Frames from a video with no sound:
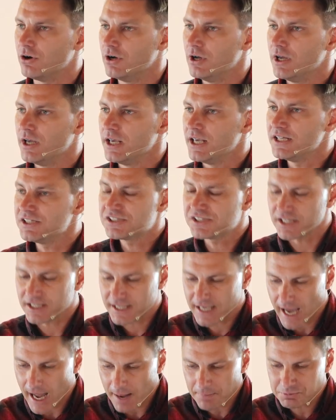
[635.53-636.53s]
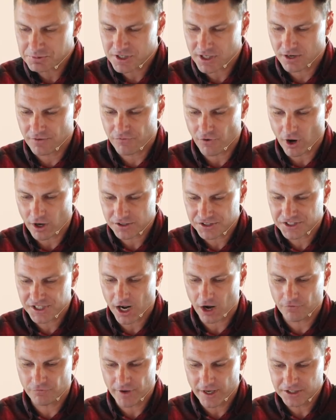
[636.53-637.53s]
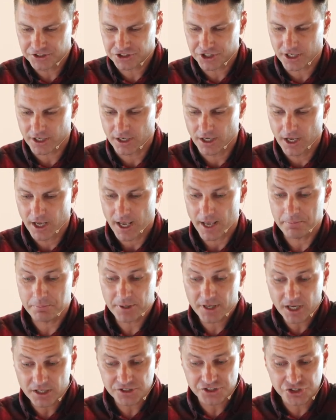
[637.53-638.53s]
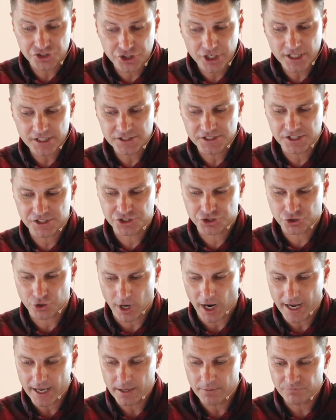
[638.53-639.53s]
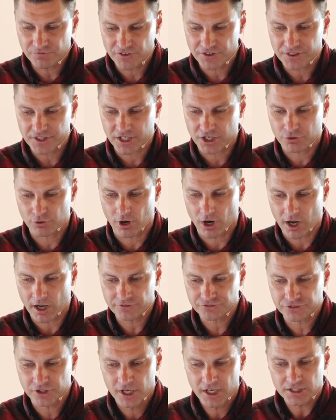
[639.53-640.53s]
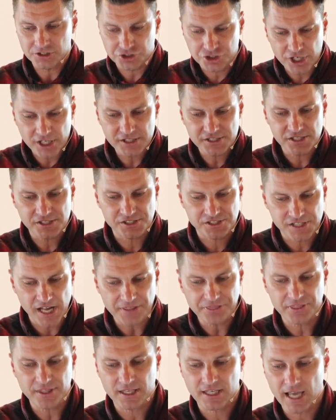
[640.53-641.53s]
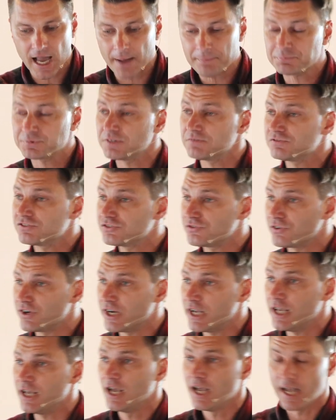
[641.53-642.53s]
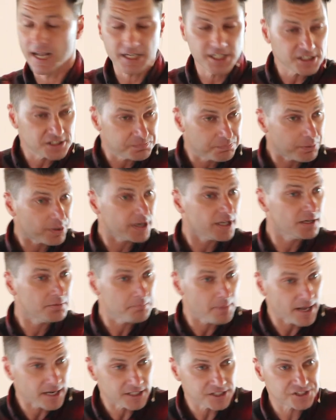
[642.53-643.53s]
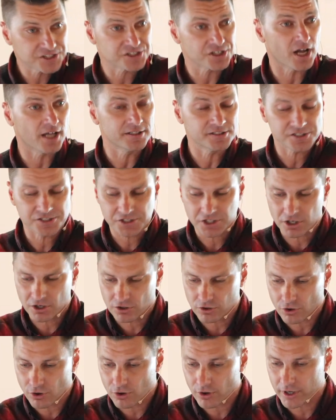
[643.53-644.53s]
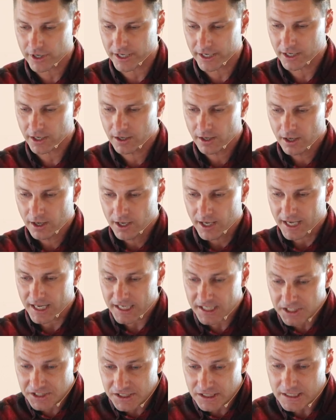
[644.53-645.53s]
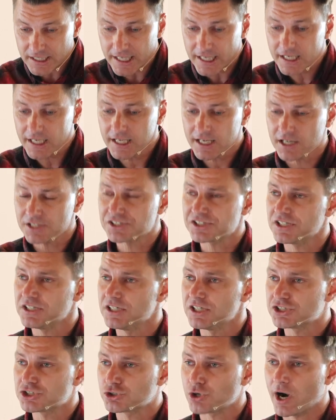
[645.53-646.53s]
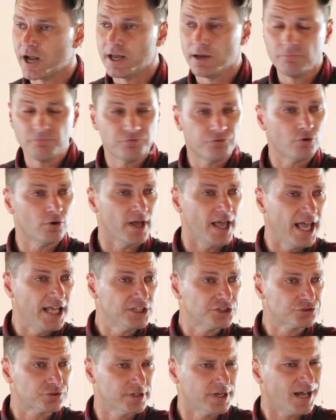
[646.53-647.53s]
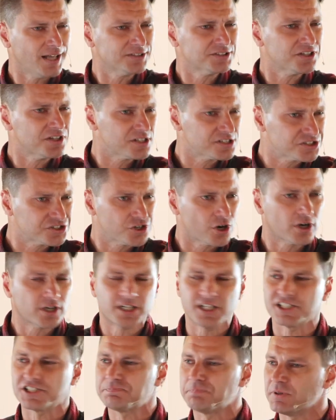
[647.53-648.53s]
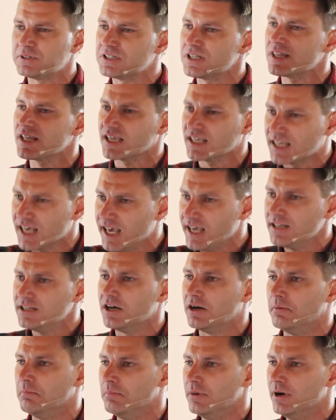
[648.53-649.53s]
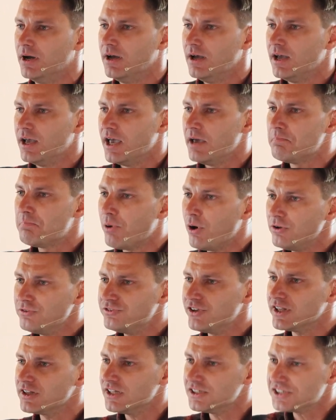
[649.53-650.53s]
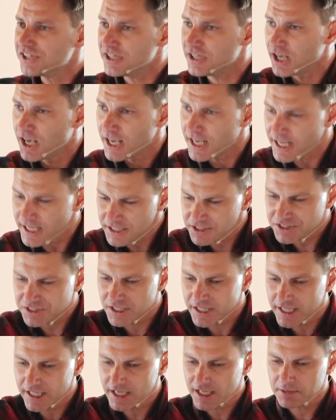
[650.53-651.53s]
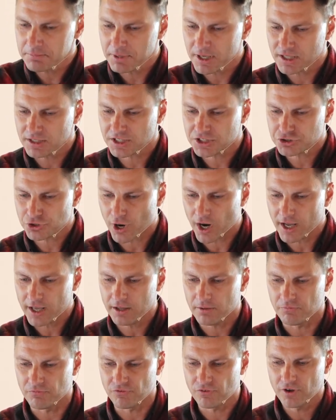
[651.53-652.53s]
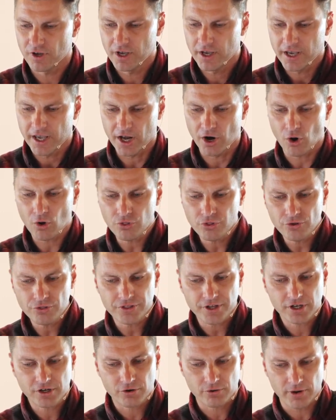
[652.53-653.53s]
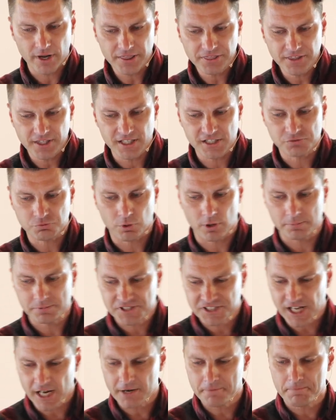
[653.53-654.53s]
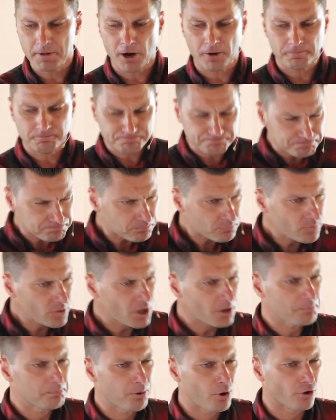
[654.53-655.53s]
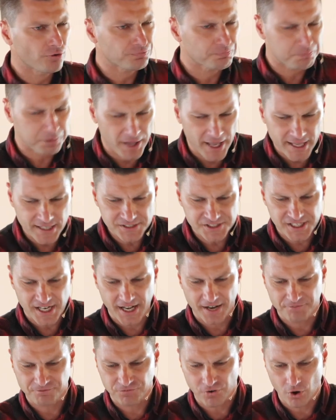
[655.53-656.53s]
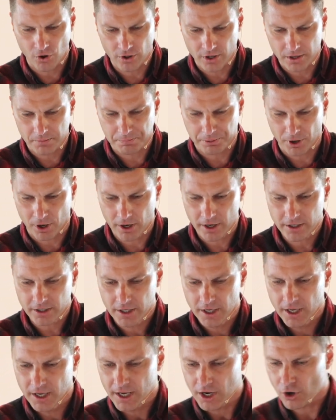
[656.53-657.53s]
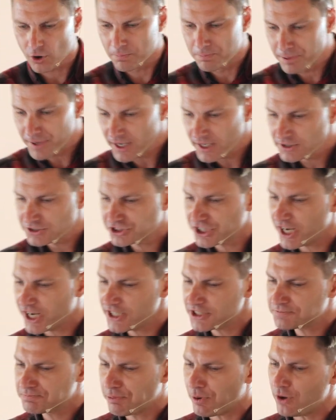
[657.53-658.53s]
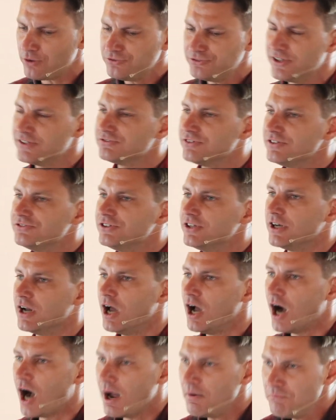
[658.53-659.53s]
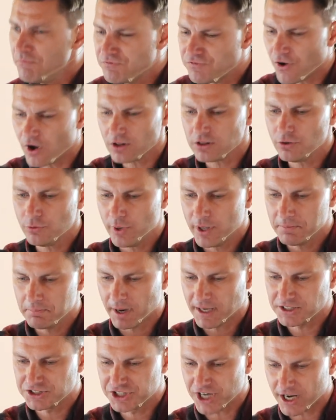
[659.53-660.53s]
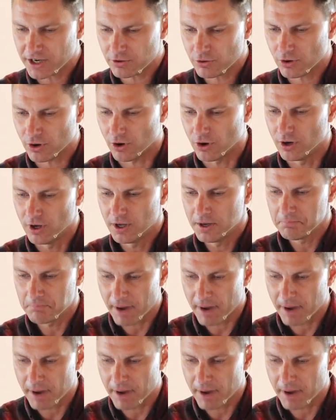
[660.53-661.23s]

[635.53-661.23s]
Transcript: He's the captain of our salvation. And because Jesus triumphed at the cross, Jesus set the captives free, and he's bringing many sons to glory, and he's leading us in this triumphal entry, not to the circus, but to the kingdom. And Paul's saying, listen, he's leading me into triumph. And although the Corinthians were upset about Paul's plans that had fallen apart, or being changed. Paul says, Listen, I'm following my general, my